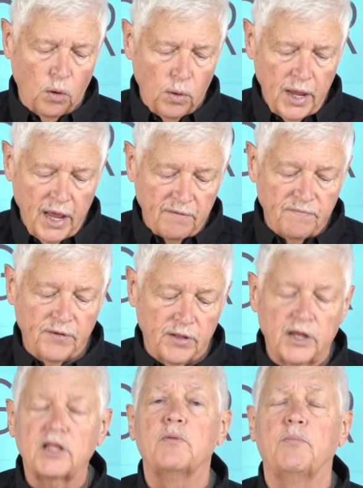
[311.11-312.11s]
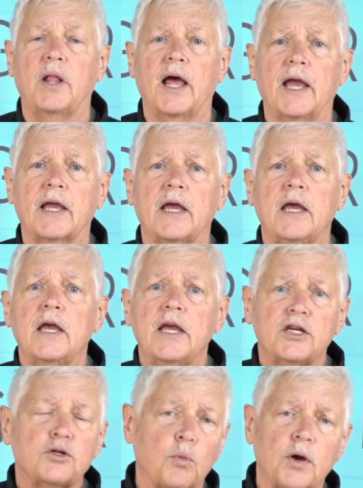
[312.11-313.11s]
go ahead, fill in the blank,
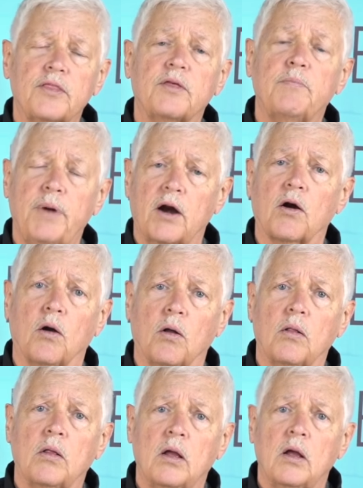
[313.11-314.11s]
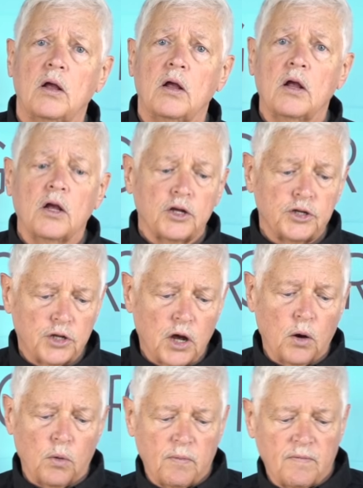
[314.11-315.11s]
is with the barrel.
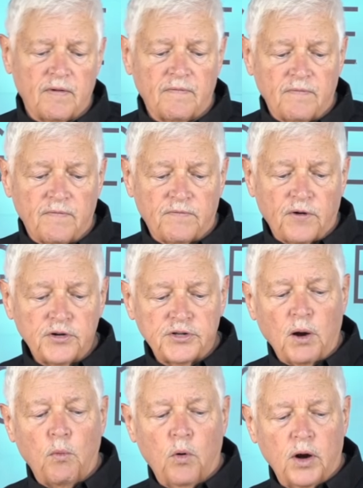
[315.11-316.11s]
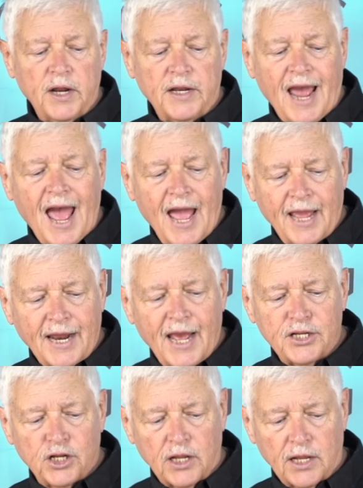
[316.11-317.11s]
So First, I wanted to
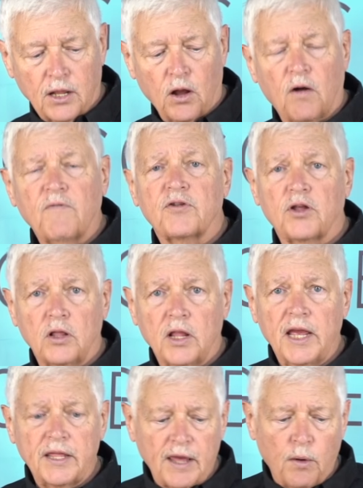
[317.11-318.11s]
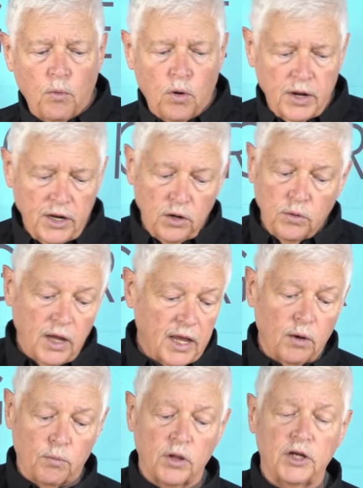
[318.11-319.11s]
agonize a little over the length I wanted. You can
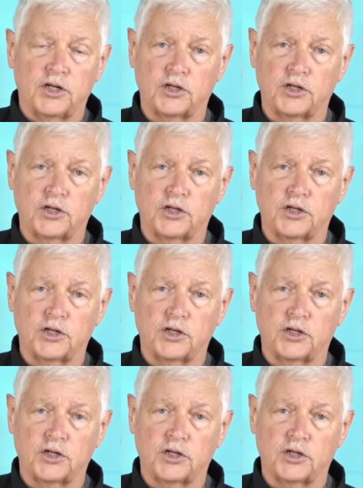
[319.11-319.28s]
get really